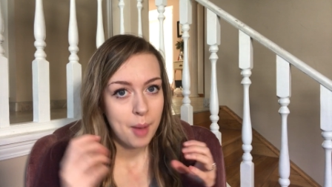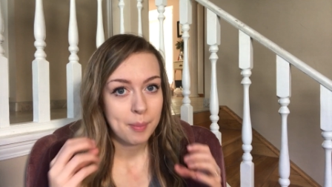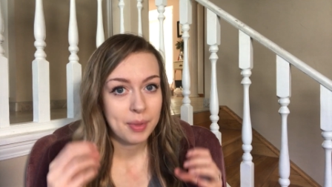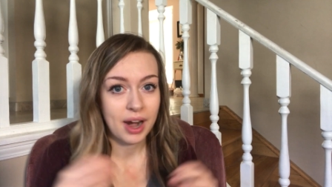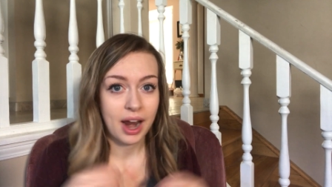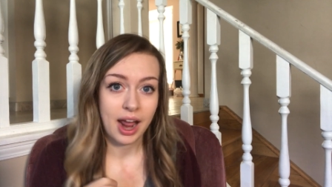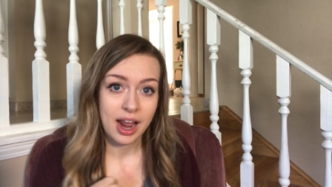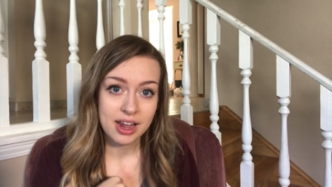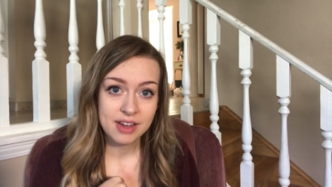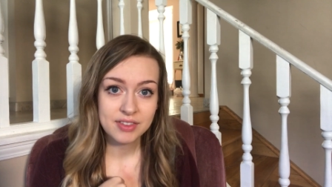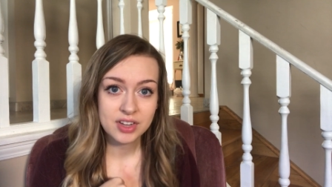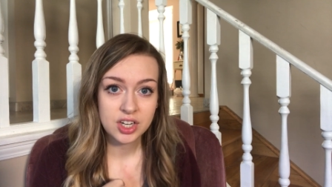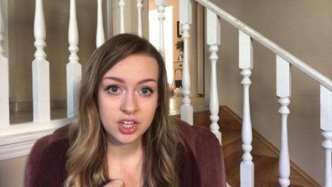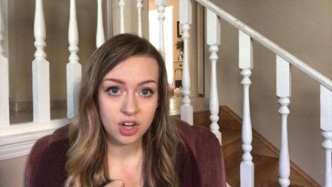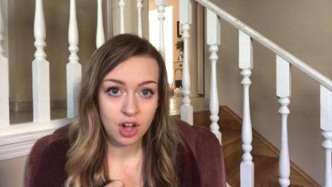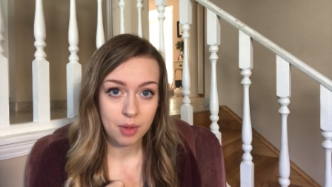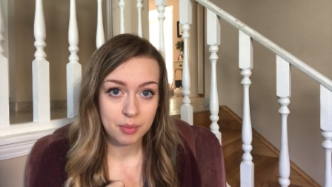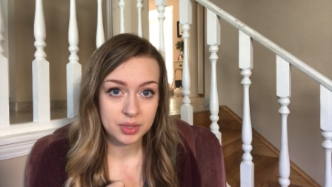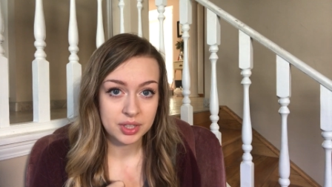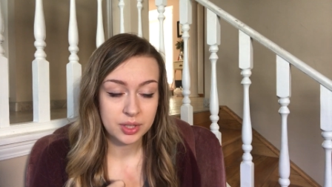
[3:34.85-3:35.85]
But I have an
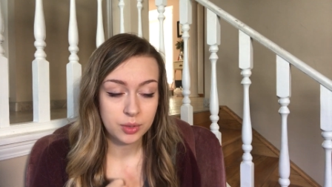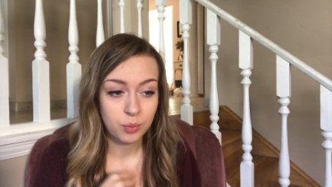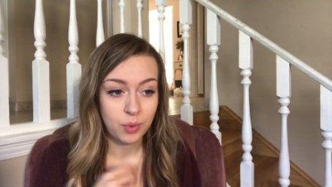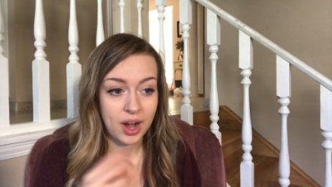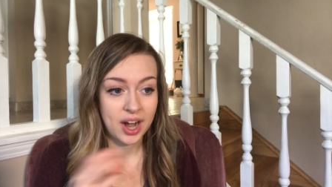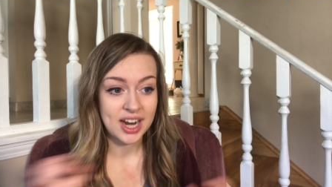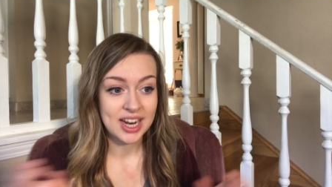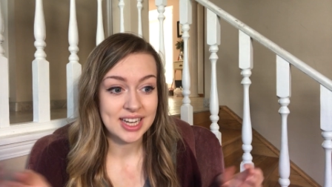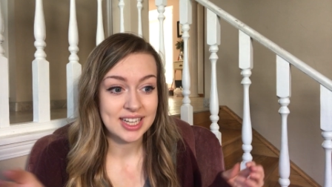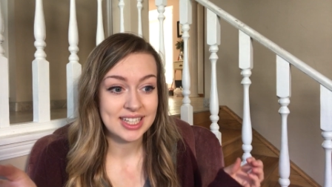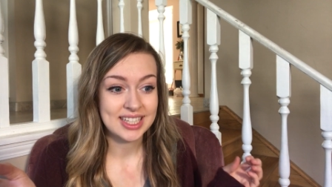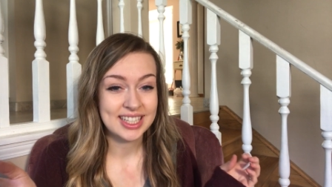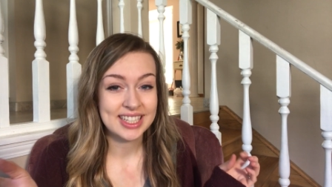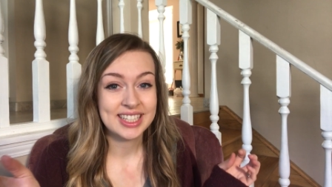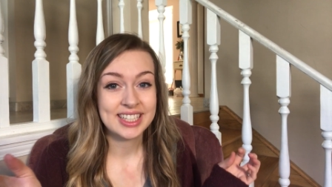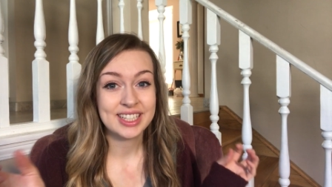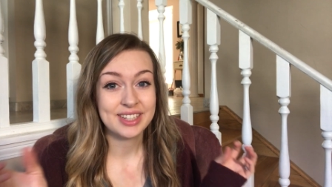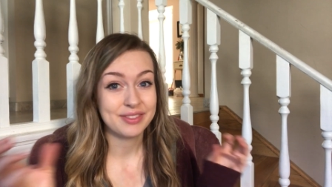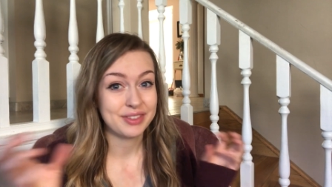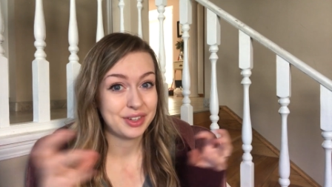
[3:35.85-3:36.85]
anomaly where it
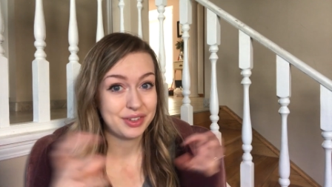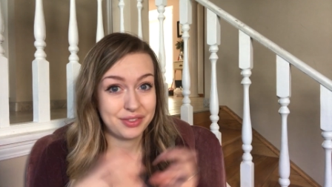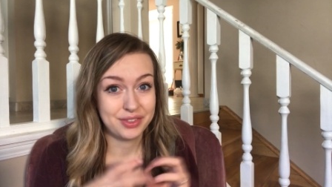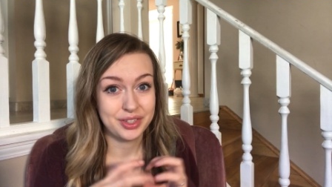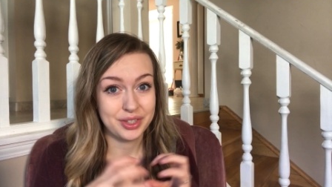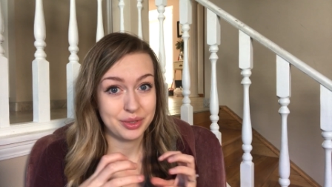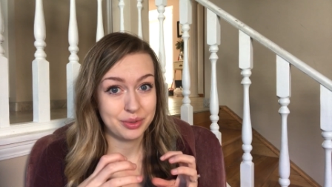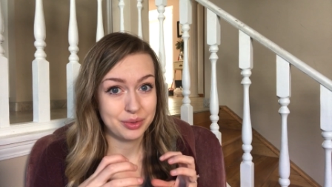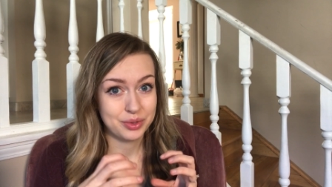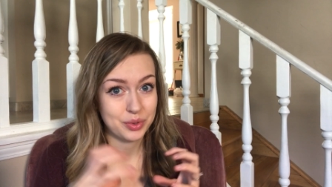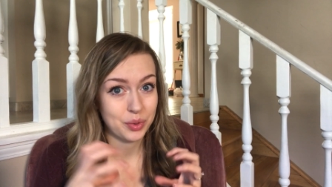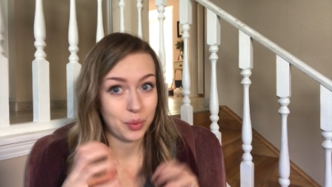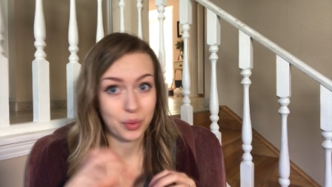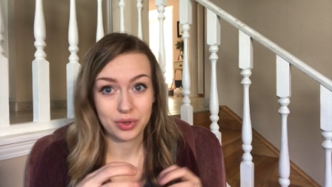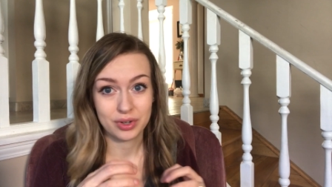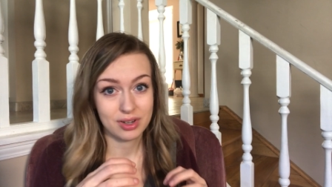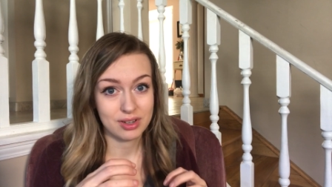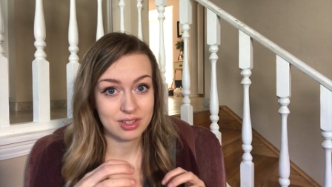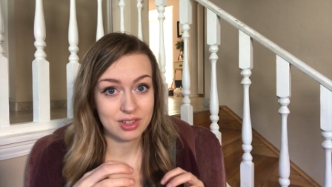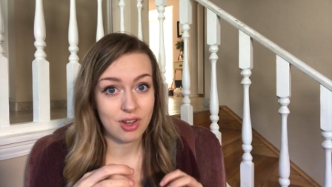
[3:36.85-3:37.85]
didn't even fuse
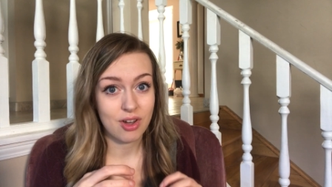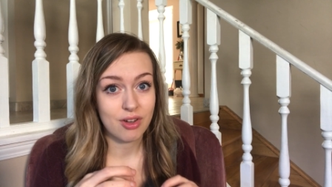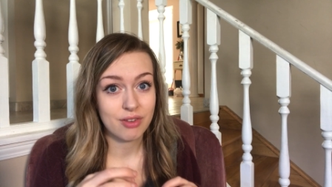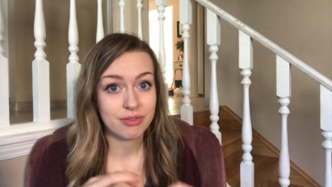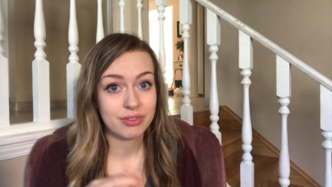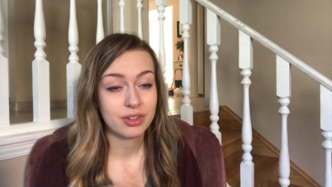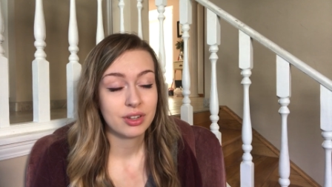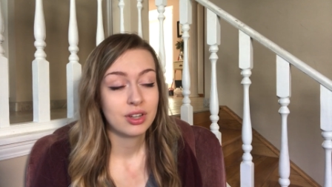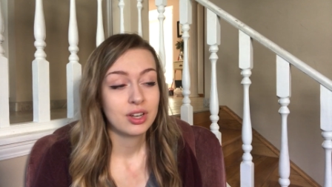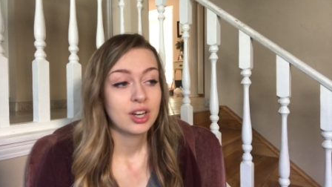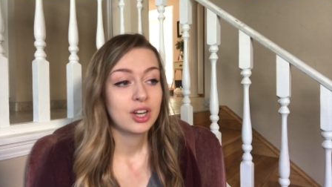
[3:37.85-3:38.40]
or dissolve.